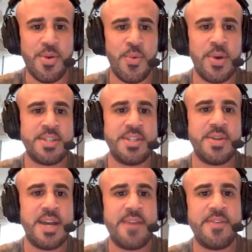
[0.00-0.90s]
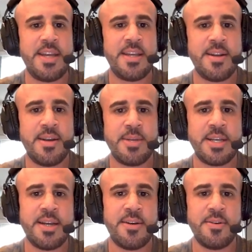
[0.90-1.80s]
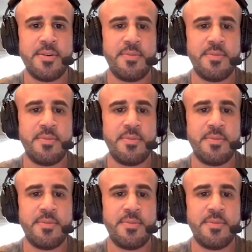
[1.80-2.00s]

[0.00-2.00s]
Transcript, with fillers: Once you have a GitHub account,